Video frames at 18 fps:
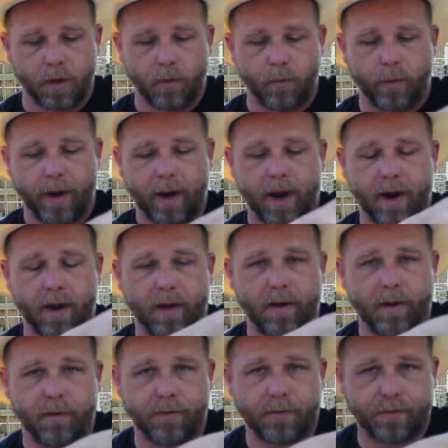we
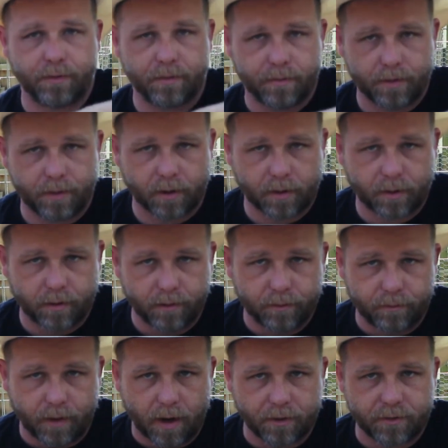have the
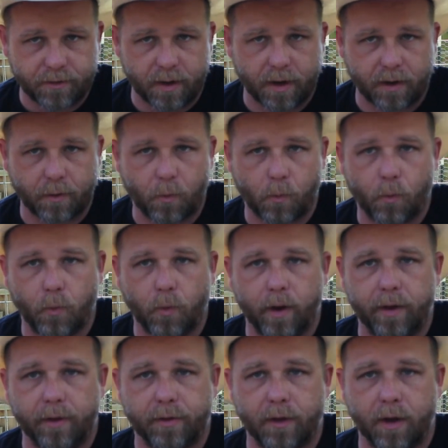rustic
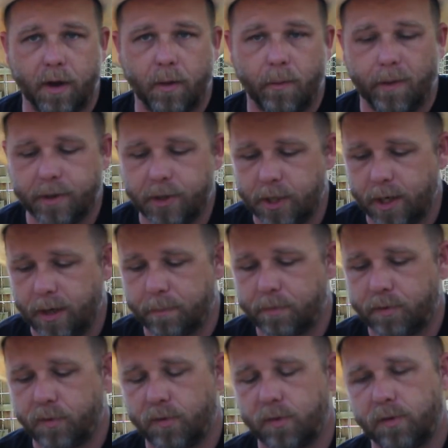with wood
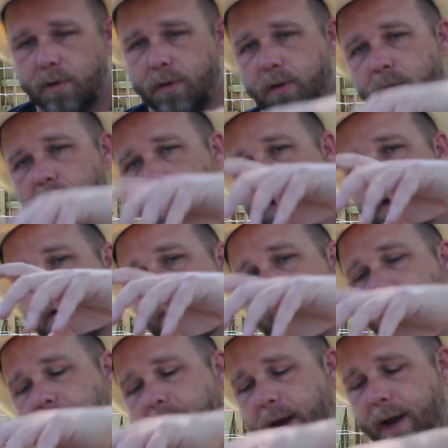chips,
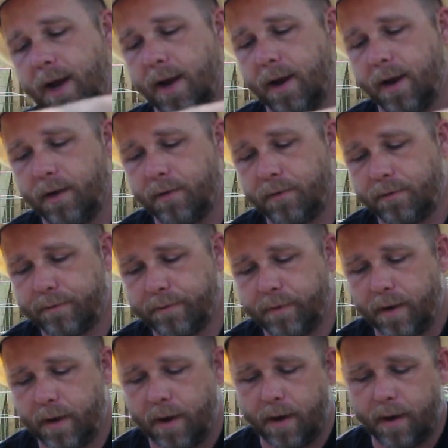we have
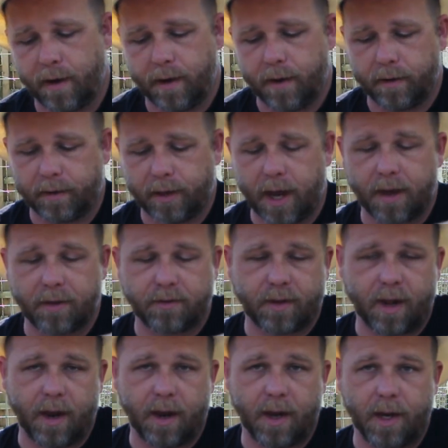
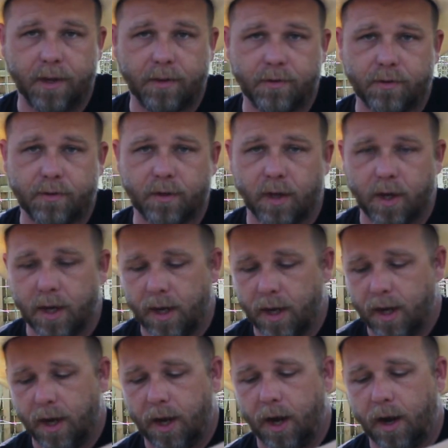Cascades,
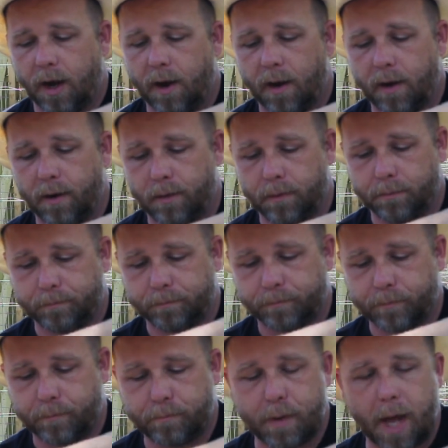
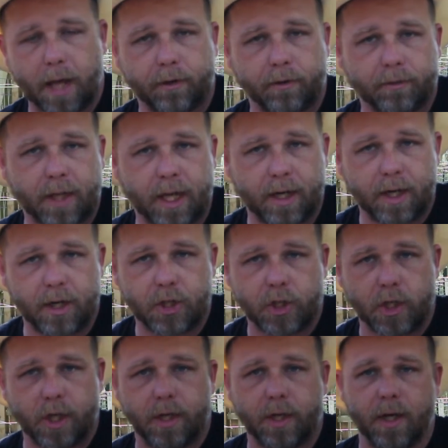bottled
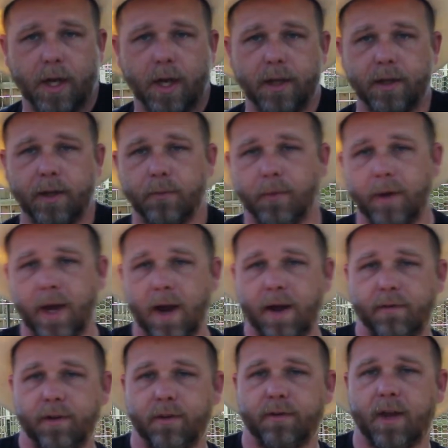conditioned, and then we
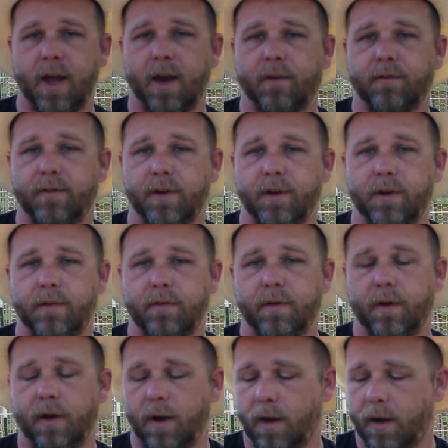have his
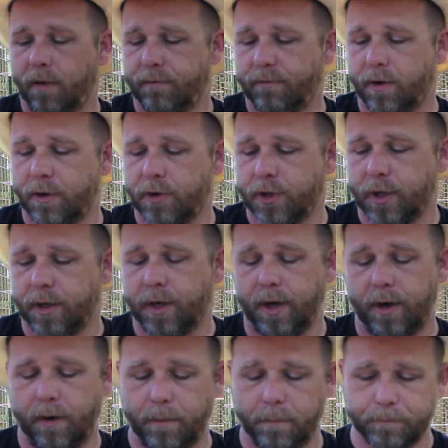kegged version
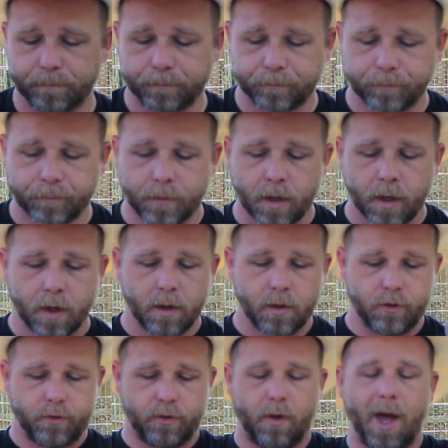here.
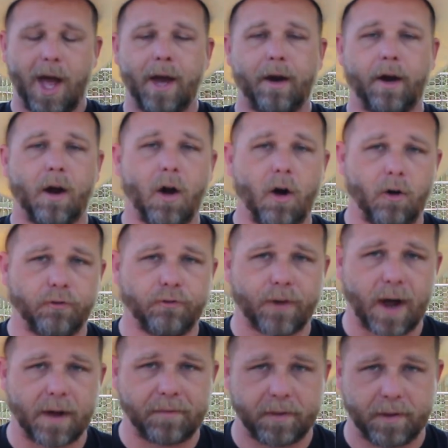So out of all
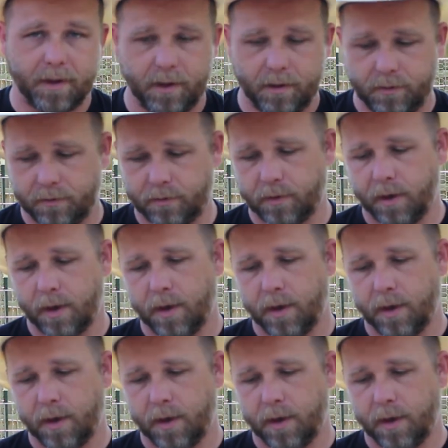5 of these,